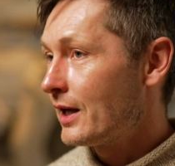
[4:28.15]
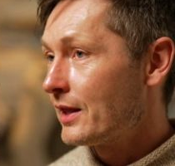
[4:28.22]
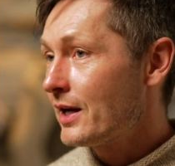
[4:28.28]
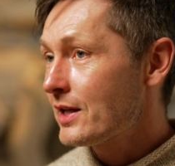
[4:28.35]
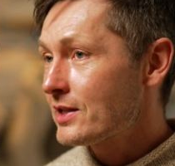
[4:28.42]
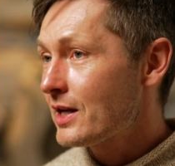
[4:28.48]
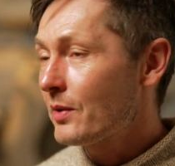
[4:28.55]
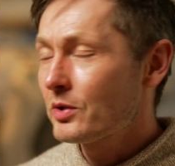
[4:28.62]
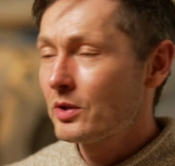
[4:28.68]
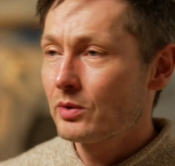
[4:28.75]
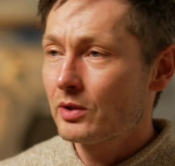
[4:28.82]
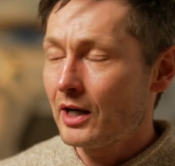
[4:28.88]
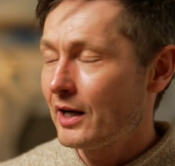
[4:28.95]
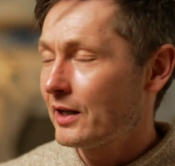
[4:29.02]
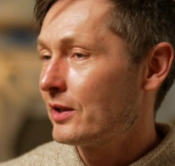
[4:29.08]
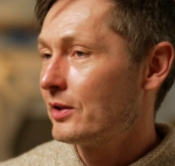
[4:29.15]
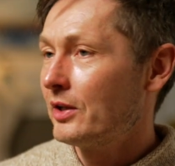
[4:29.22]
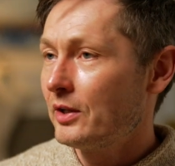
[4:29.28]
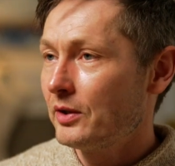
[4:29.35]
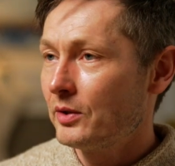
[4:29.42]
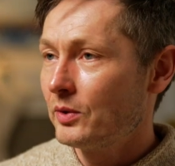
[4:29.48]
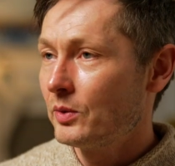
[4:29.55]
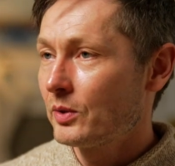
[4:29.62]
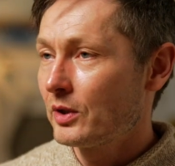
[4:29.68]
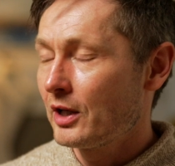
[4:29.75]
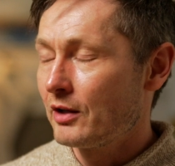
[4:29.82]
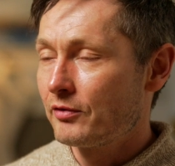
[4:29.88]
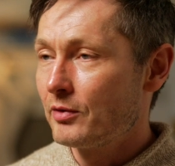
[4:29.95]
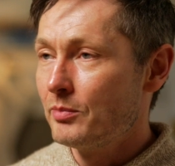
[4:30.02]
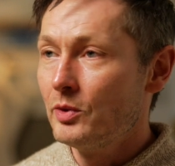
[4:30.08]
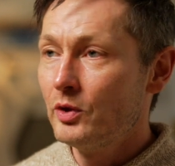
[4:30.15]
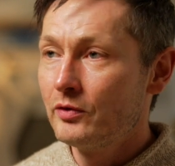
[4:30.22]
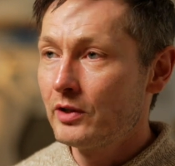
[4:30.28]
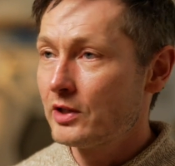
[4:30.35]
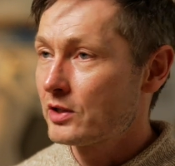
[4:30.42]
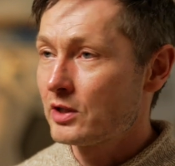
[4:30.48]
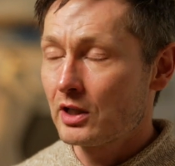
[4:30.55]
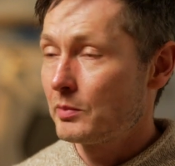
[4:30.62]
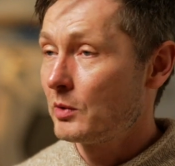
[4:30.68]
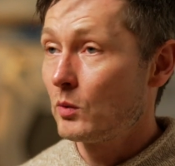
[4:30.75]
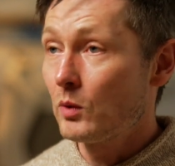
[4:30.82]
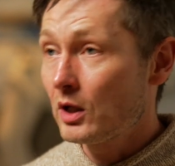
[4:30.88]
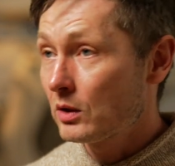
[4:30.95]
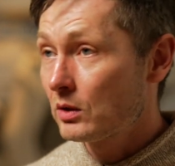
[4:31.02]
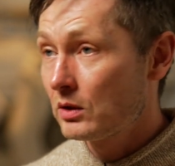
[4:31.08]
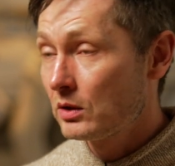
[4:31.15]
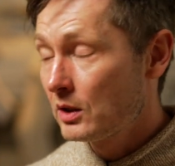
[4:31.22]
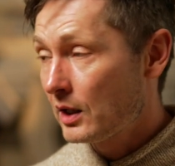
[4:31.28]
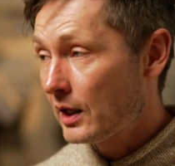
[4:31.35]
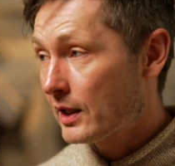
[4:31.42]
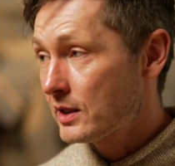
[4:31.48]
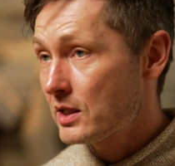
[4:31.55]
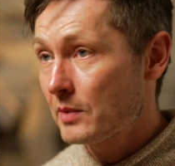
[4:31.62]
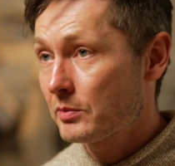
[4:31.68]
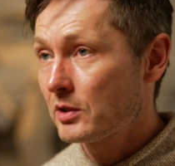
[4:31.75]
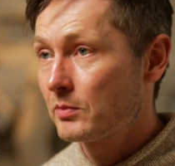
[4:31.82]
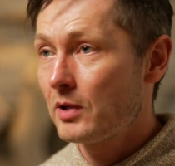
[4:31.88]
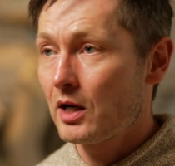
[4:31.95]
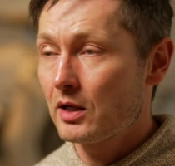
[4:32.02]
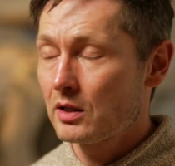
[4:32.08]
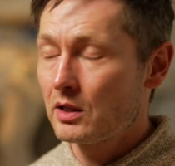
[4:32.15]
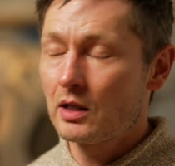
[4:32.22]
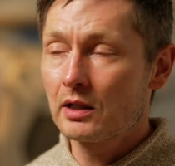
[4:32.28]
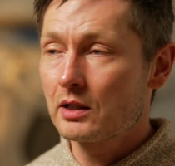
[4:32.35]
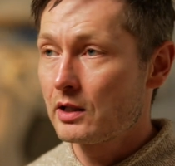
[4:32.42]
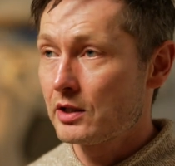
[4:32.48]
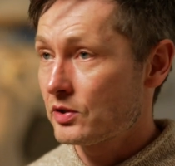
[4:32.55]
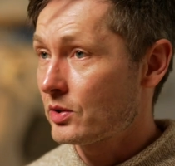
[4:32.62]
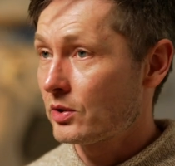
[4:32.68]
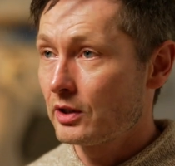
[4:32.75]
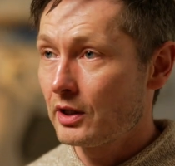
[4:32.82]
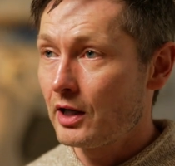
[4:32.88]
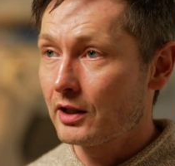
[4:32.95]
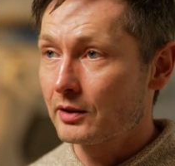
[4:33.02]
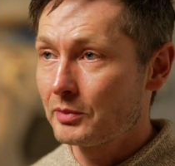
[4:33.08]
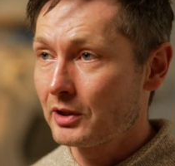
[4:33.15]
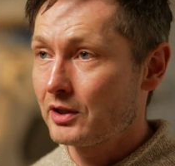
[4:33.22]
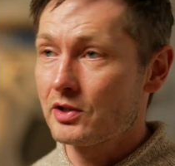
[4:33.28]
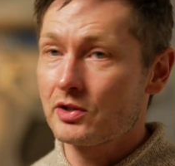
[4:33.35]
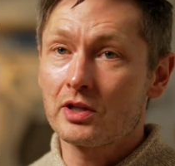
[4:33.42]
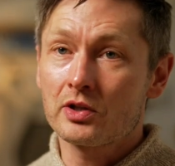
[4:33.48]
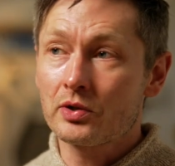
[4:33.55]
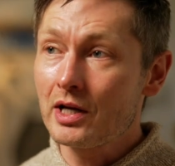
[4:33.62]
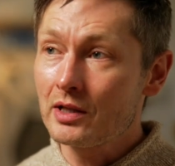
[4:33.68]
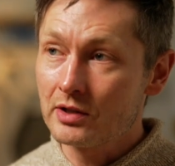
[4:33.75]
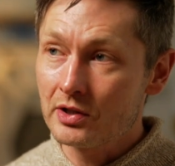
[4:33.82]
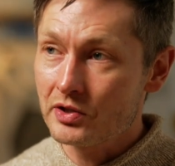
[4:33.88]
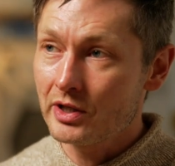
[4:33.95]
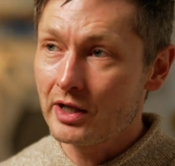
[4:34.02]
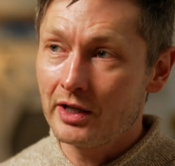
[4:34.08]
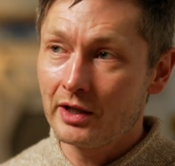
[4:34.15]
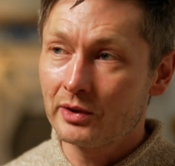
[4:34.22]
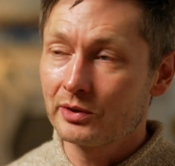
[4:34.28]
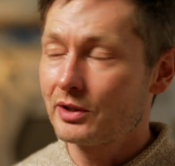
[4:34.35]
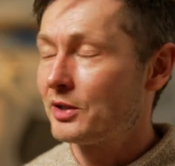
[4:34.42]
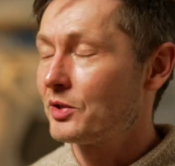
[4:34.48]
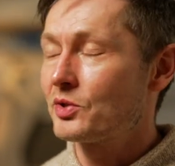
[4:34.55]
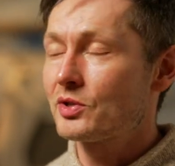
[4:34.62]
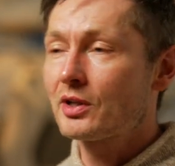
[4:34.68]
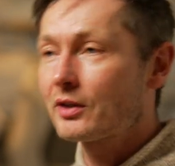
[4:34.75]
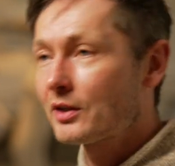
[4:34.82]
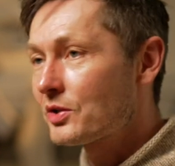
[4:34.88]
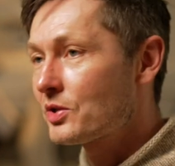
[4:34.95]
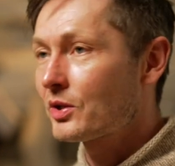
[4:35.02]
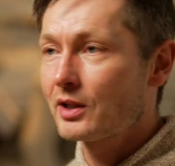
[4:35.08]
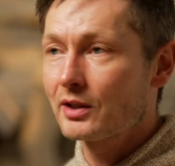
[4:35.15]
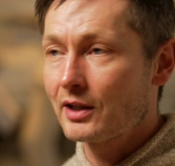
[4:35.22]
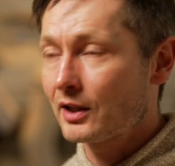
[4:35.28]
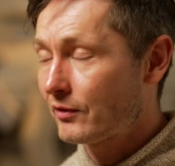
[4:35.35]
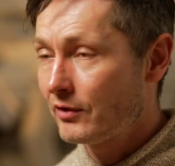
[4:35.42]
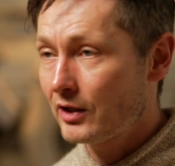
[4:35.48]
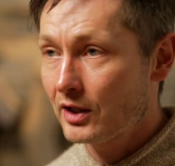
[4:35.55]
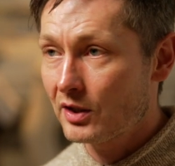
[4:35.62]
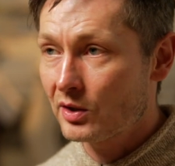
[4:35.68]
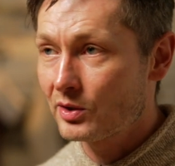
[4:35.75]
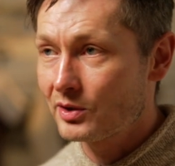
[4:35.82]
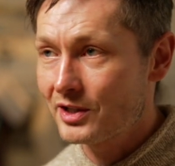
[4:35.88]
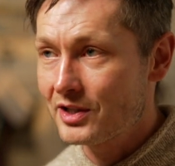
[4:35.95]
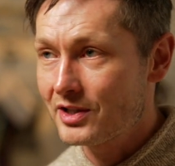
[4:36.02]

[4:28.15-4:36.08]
And that's how you kind of know if a movie is going to be well accepted by the audience or not, because the trailer is out and you're starting to collect very early